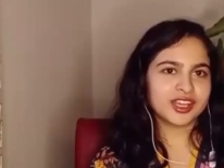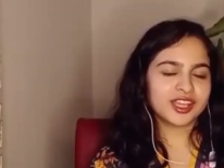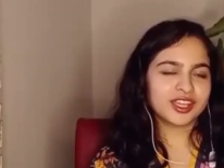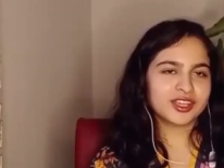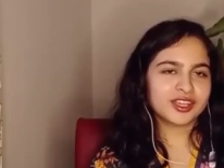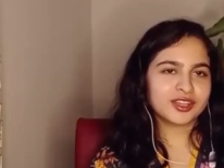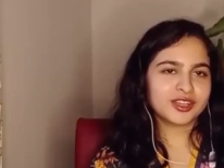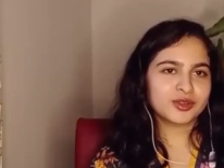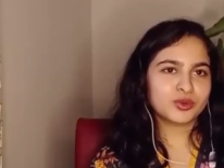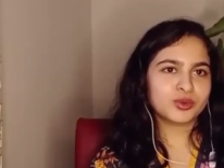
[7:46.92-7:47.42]

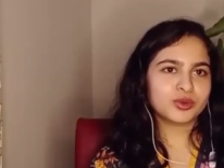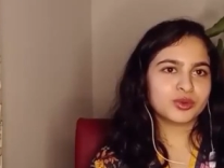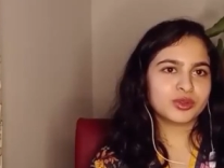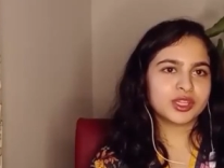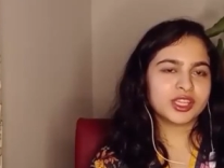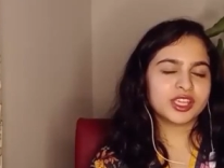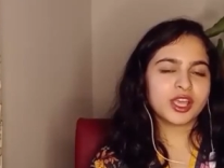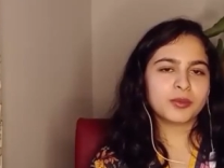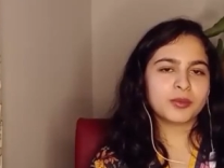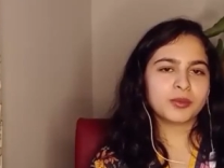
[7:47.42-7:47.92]
And
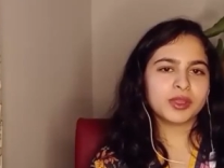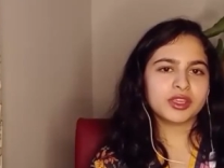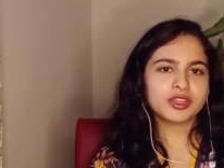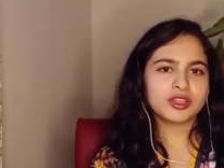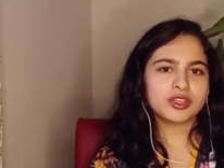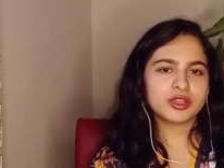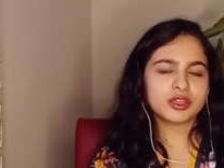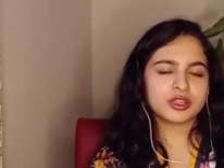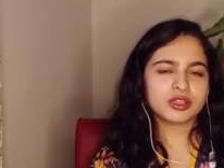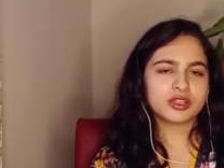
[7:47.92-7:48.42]

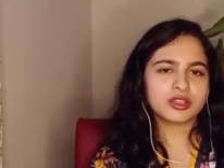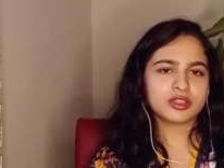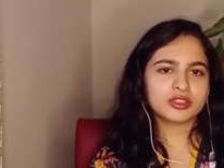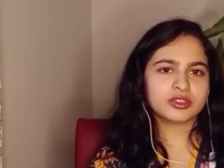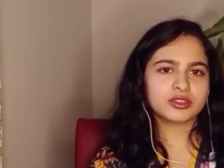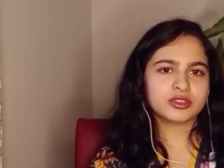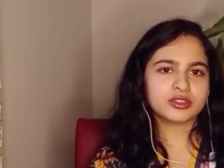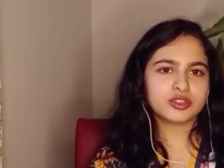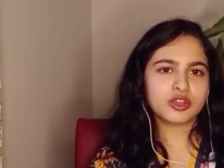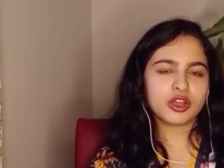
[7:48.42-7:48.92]
coming,
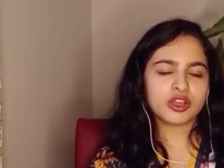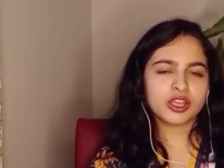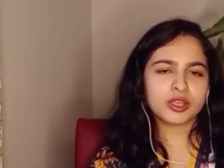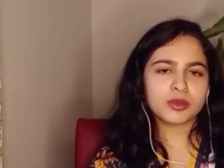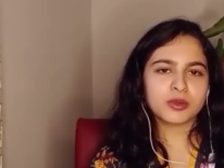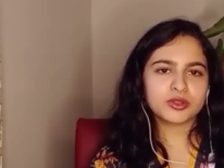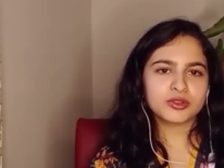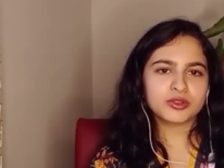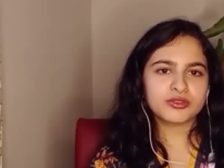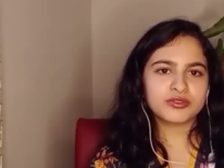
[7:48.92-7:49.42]
uh,
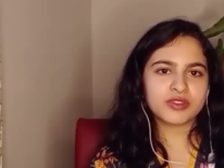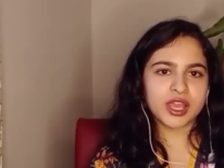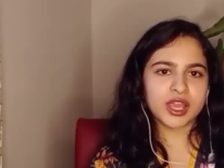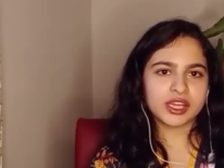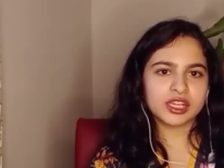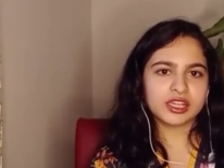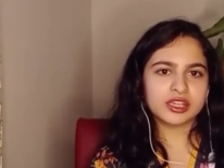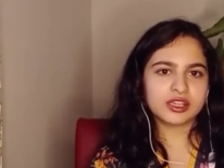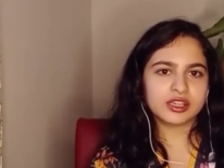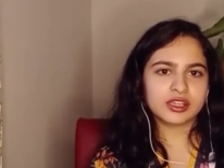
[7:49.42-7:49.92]
talking about the
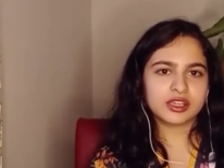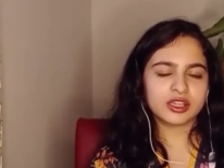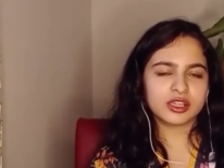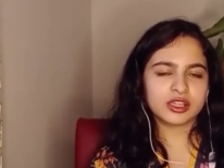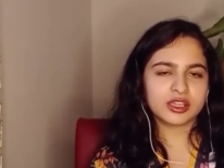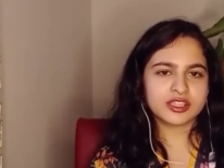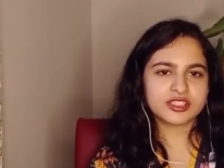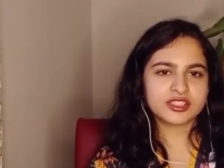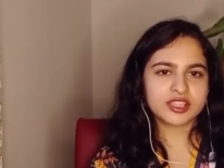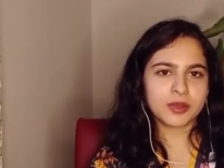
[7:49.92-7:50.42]
final
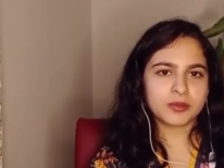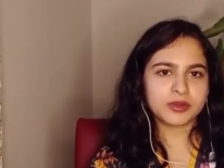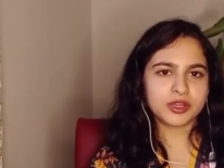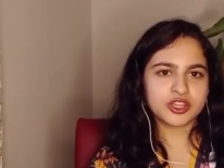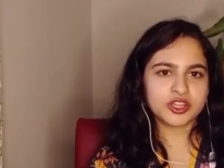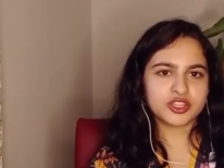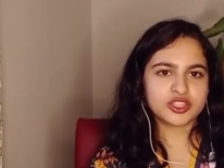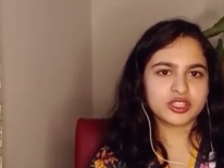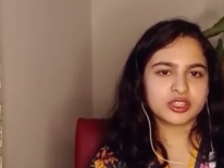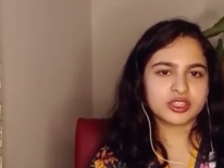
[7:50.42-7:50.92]

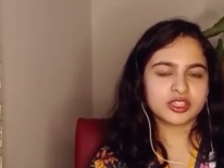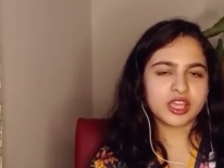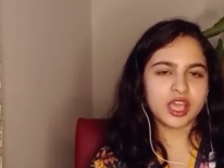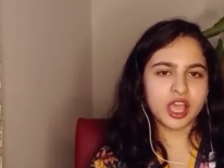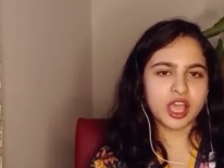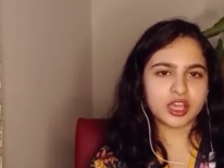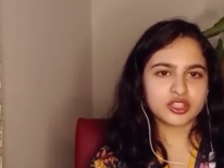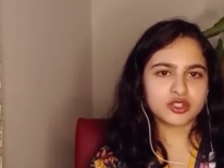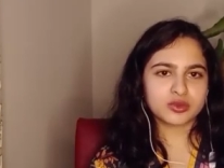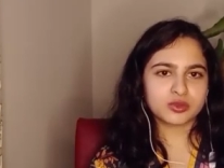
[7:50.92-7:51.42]
examination, the
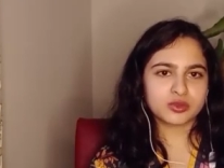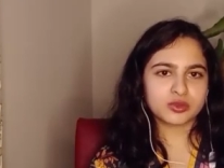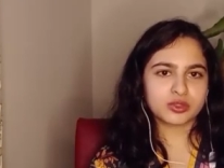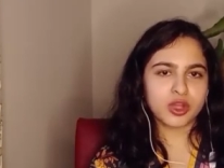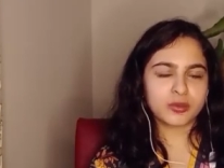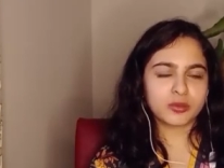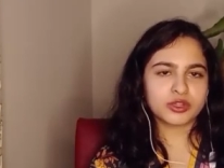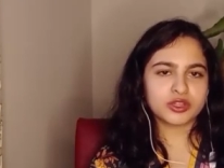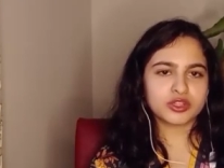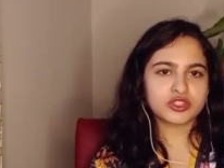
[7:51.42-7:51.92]
actual
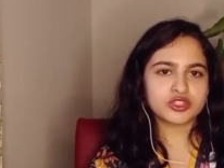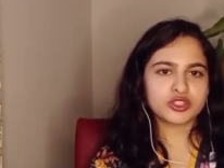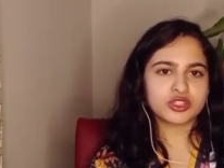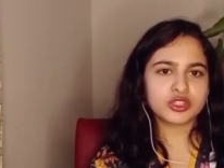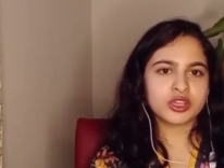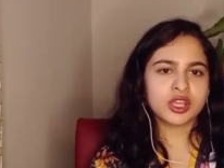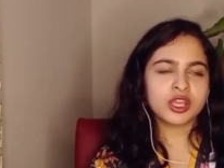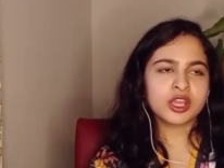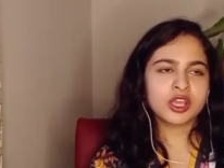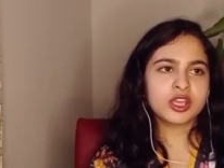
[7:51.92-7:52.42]

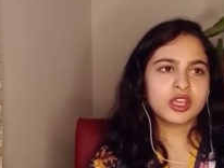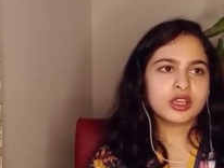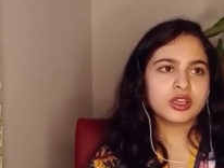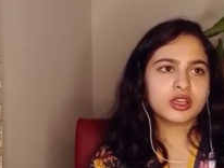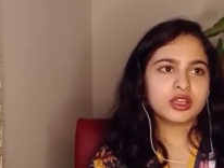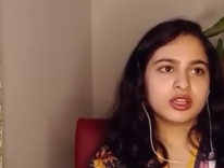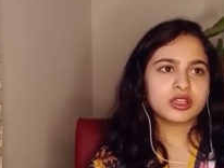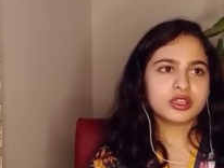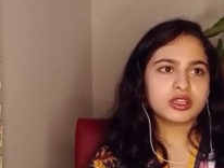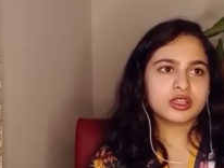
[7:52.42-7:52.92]
competition,
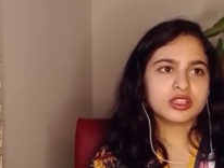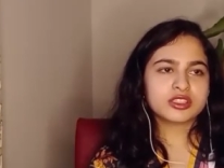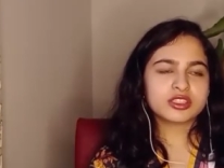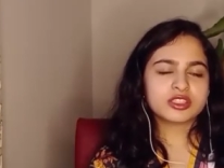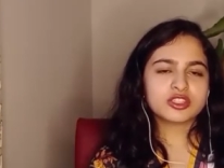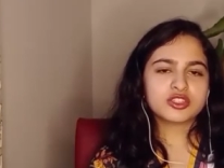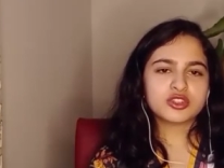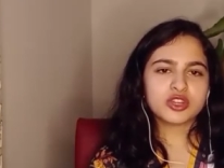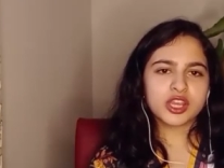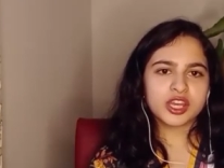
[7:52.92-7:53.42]
uh,
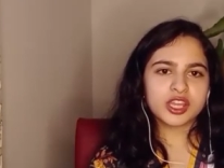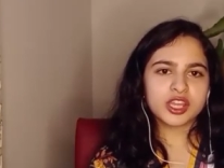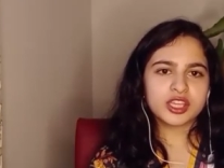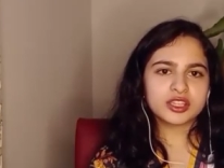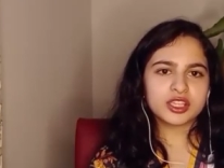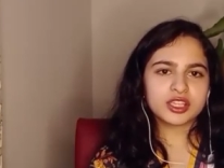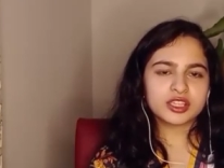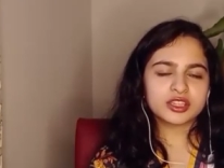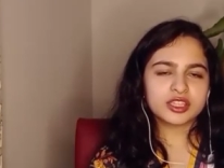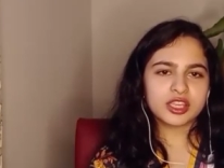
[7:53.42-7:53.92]
is the
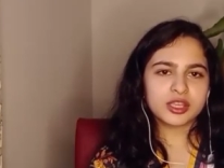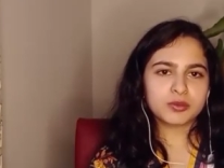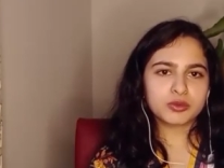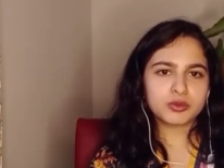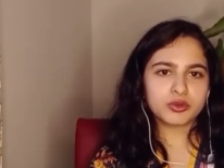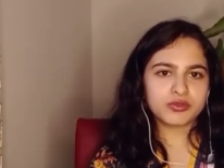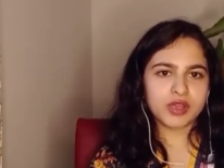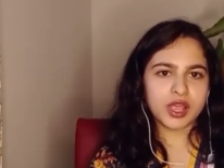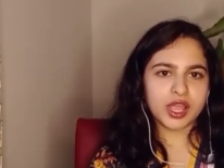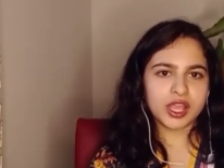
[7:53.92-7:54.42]
training that they
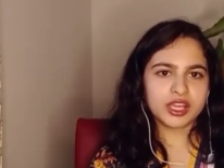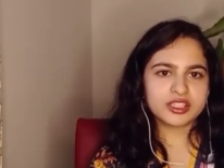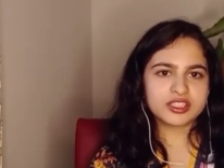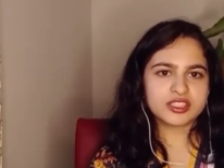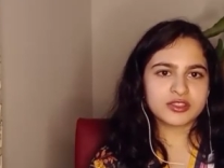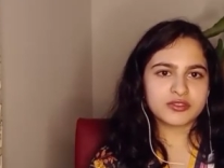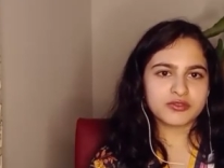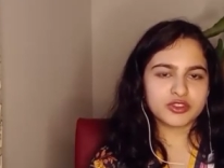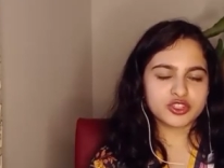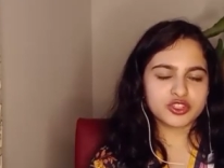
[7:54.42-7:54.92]

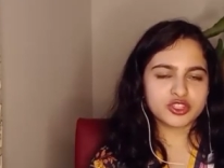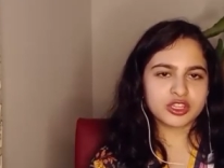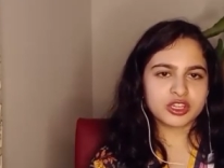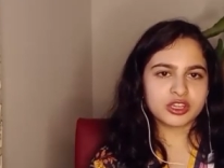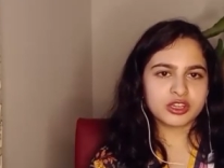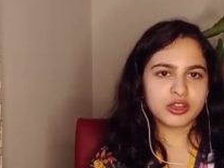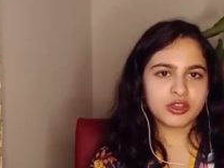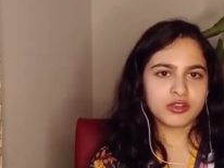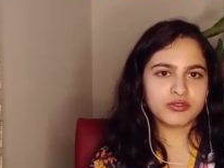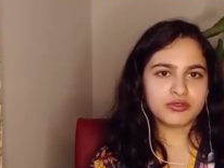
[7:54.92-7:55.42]
provide
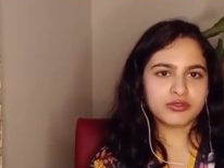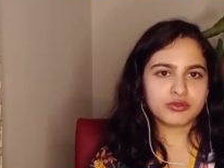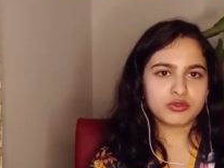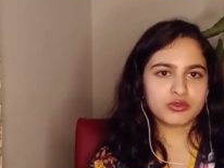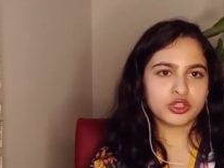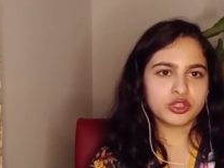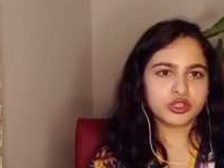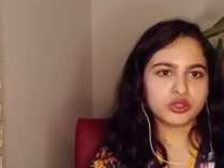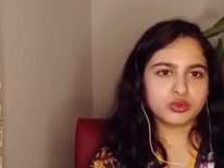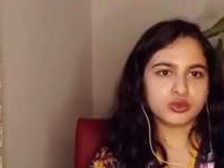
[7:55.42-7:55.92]
sufficient enough
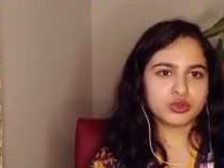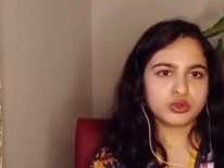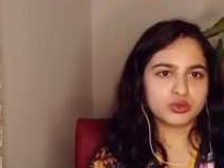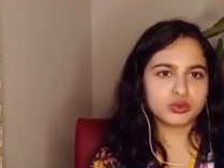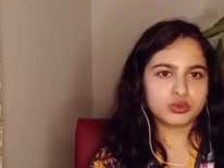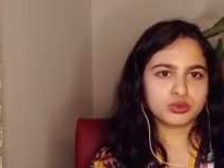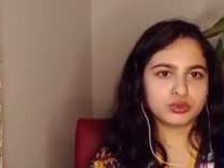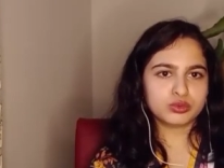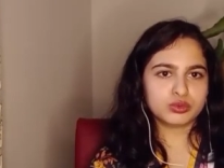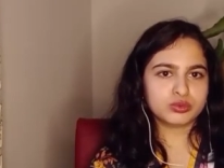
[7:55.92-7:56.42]
for you
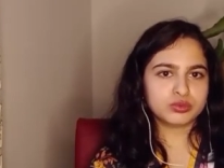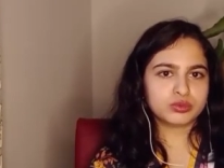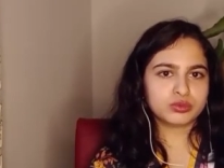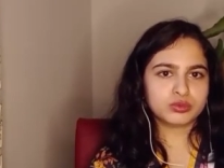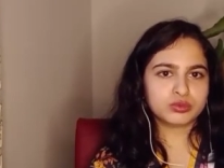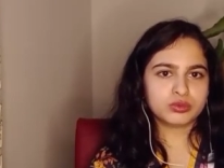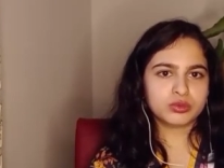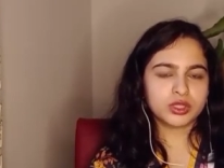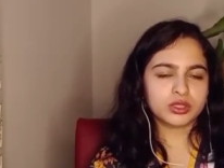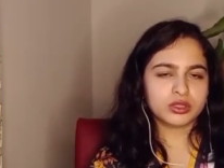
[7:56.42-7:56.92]
to
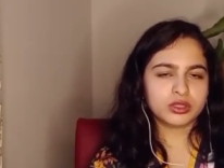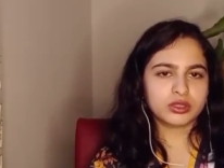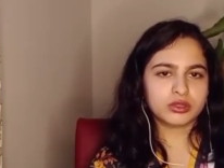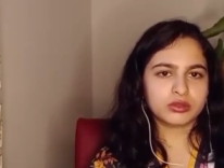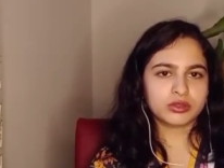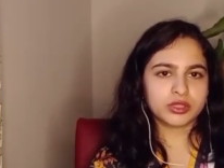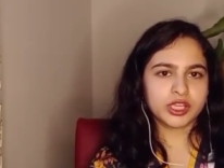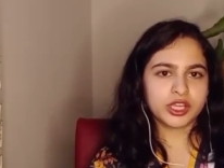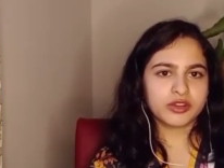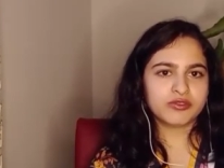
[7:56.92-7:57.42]

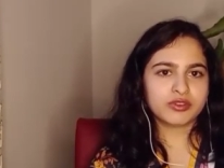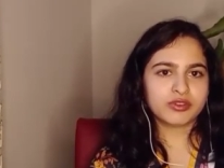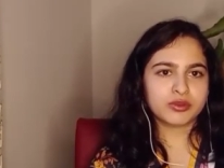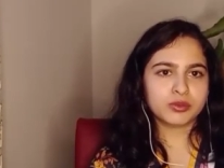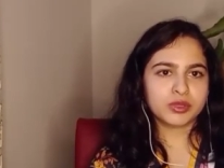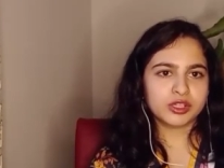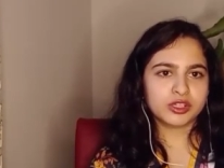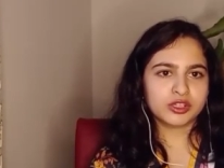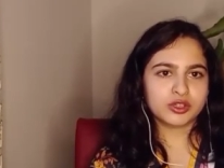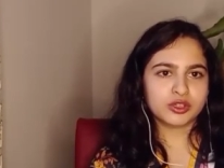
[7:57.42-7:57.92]
uh, get
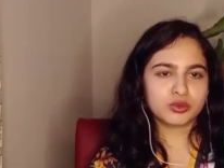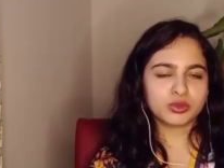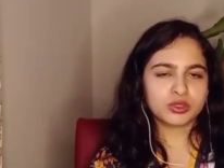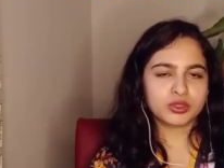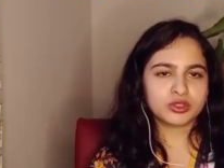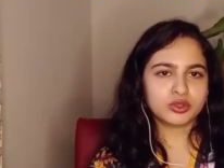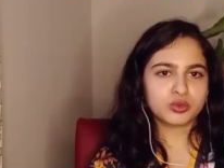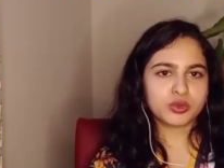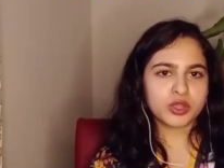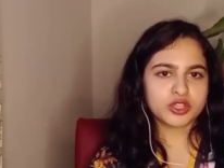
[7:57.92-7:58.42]
familiar
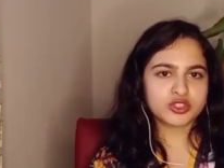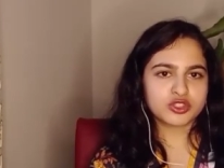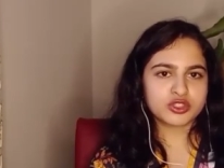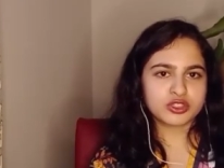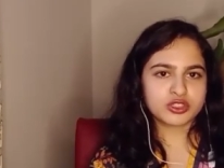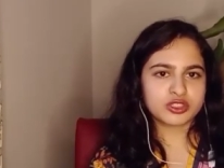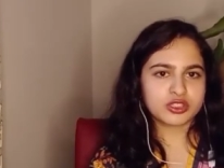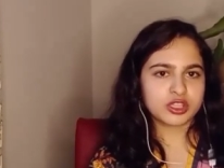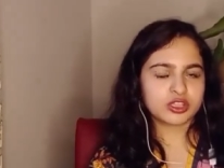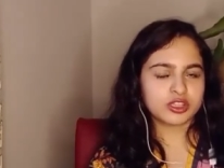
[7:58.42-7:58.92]
with the
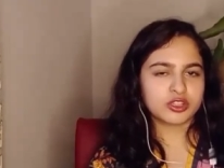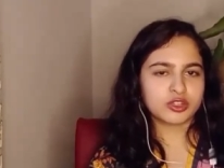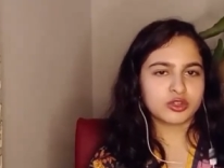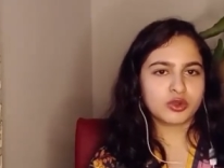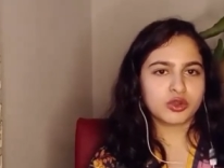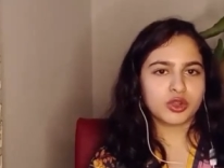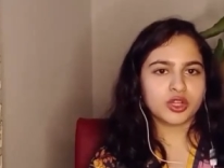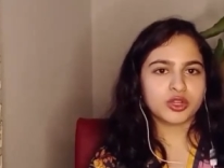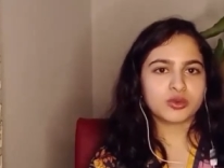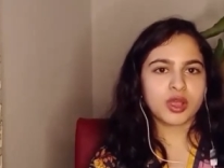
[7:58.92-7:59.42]
questions that
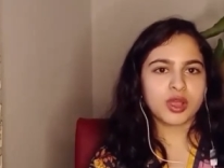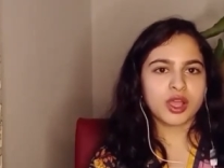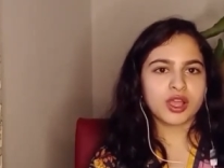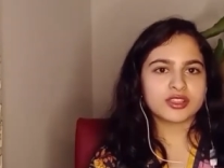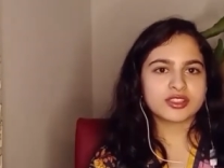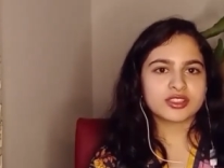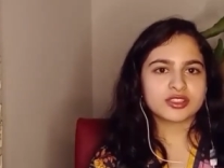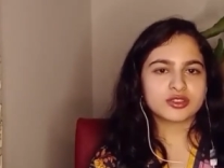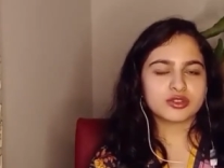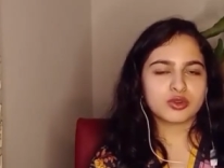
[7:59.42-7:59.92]
they're going to
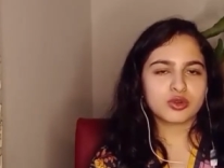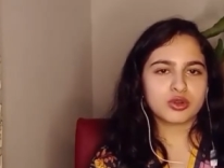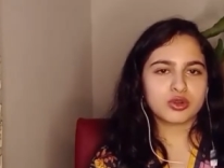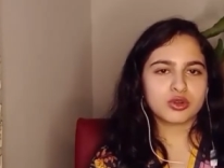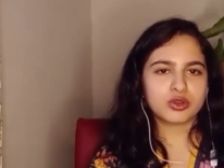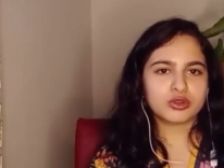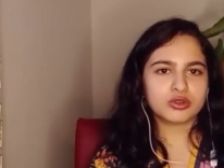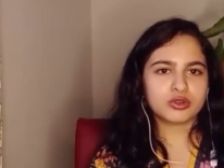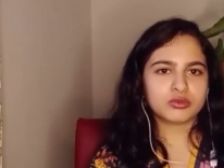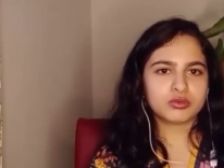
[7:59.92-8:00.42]
ask,
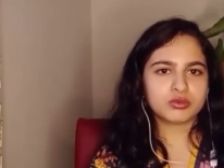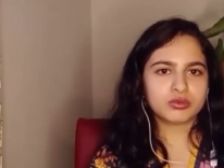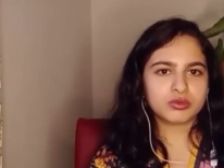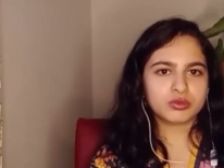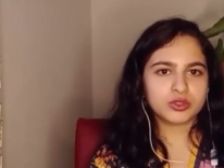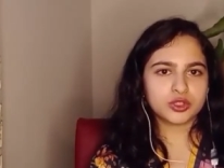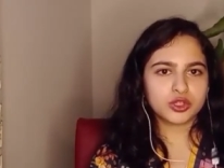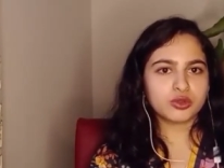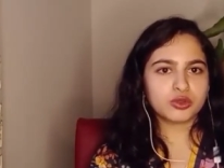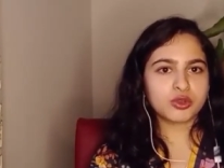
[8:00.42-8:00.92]
or
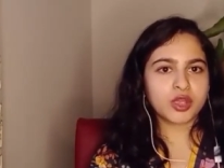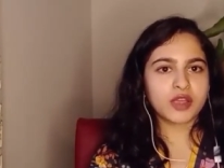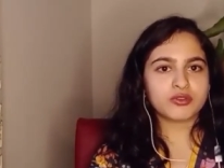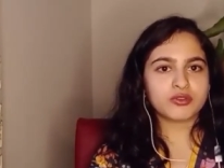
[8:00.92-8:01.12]
do you